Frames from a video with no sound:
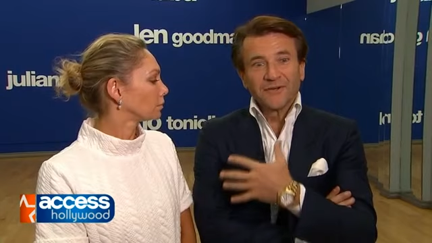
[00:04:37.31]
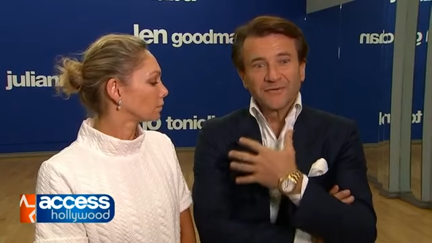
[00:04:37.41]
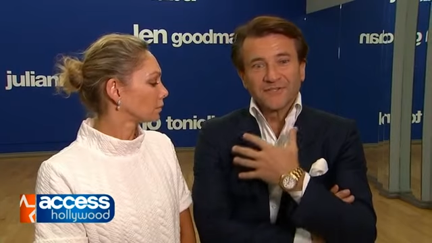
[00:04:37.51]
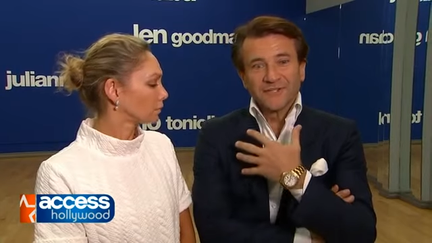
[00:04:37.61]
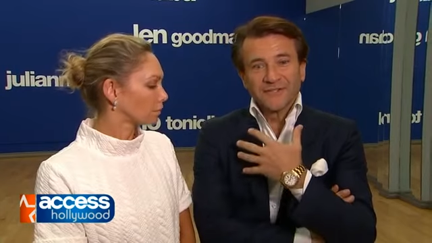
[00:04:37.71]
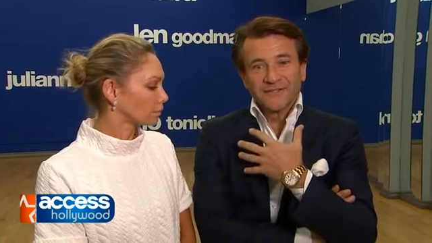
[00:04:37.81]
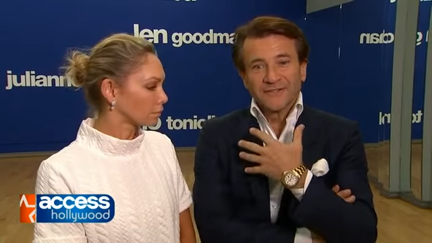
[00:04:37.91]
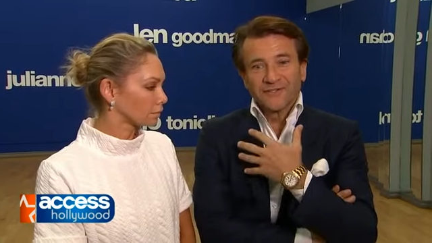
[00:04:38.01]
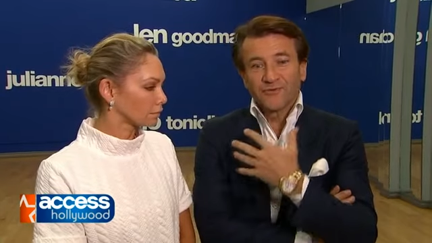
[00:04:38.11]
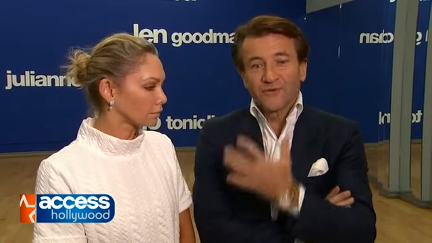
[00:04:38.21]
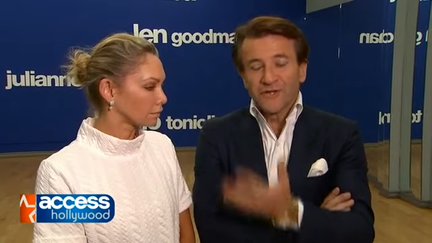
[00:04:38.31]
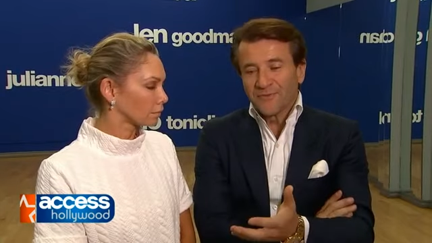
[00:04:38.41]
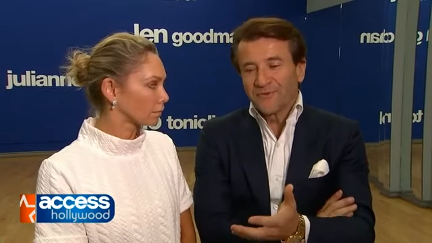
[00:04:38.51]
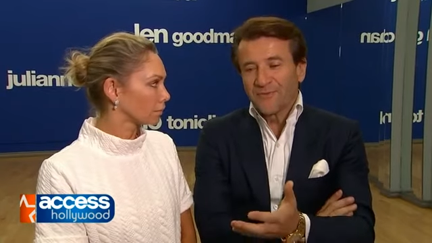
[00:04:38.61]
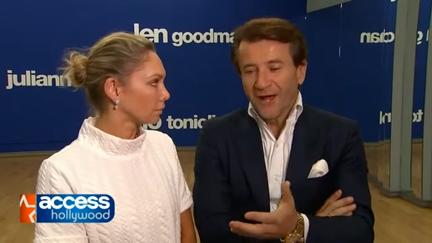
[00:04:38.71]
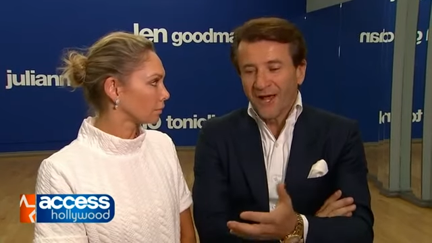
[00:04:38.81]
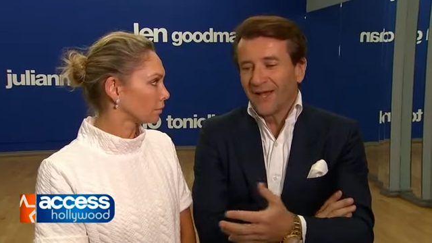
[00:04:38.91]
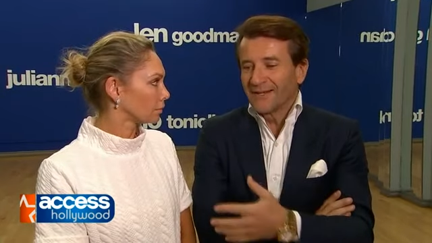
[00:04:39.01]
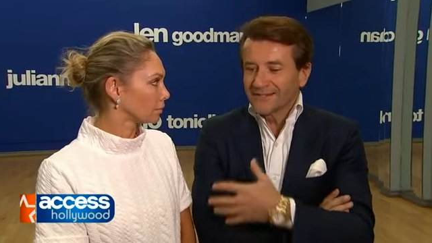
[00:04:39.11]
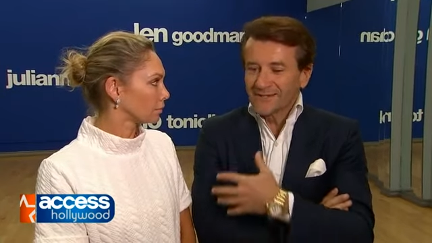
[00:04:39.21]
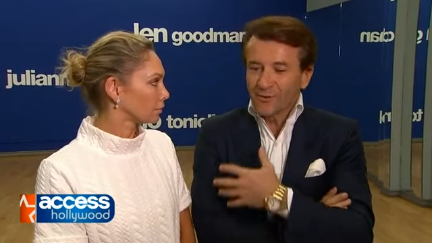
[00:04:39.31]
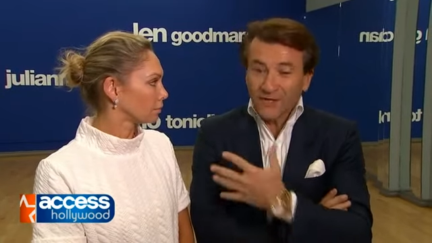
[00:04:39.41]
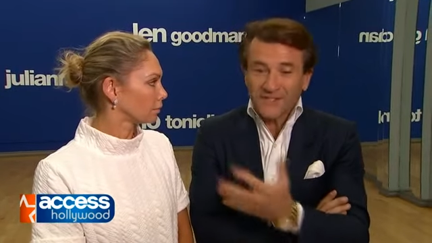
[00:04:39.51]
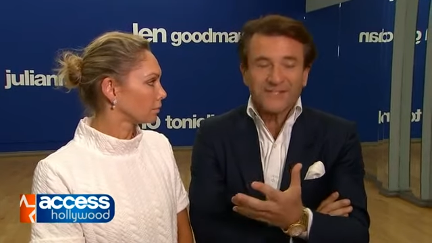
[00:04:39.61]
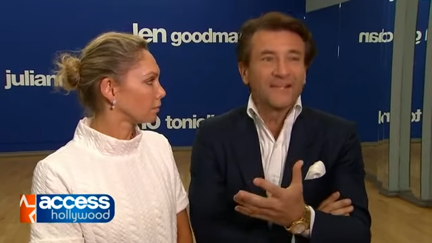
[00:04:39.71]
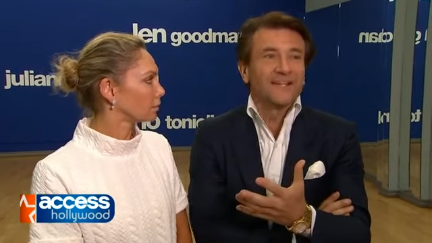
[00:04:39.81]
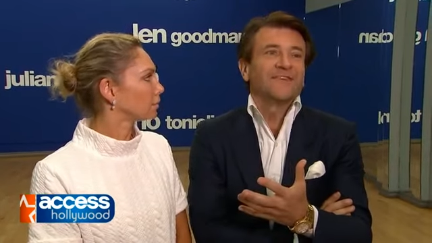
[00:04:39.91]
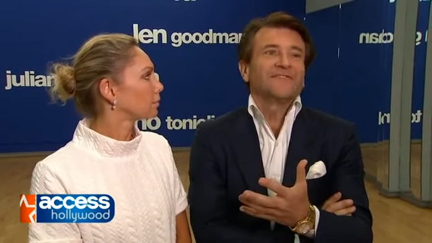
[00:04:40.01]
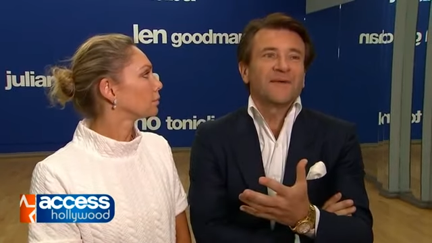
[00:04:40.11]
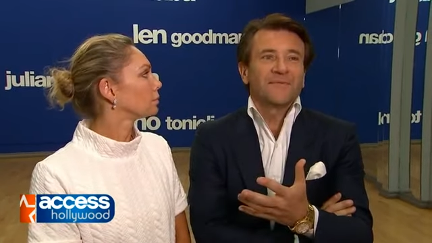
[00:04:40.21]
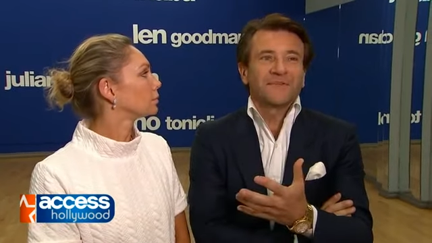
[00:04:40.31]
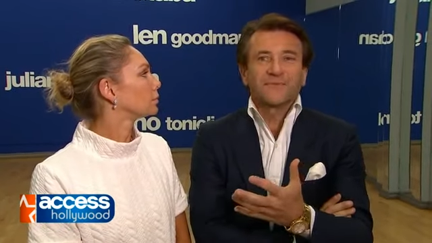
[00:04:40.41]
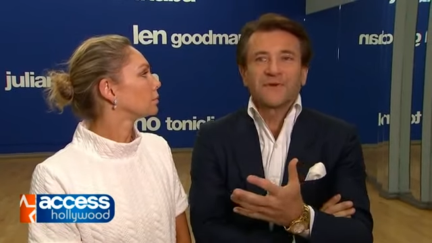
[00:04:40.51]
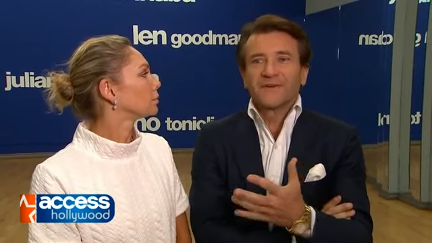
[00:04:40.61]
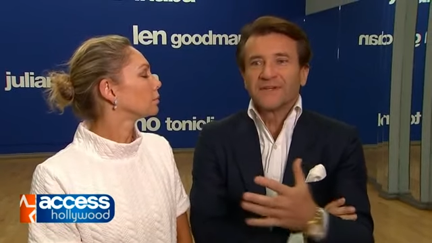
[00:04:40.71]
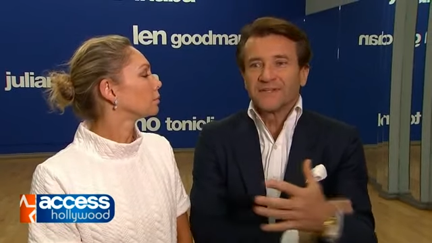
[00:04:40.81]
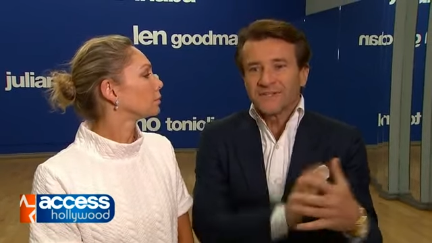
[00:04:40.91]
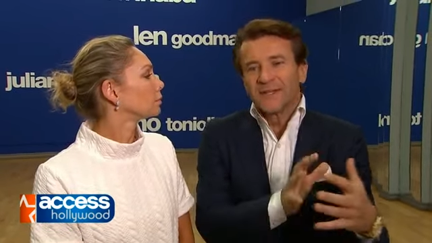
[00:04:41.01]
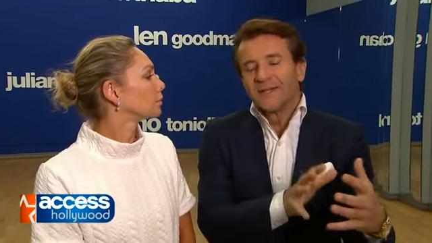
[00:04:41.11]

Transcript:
Speaker 1: It was a dream of mine. It's a once in a lifetime experience.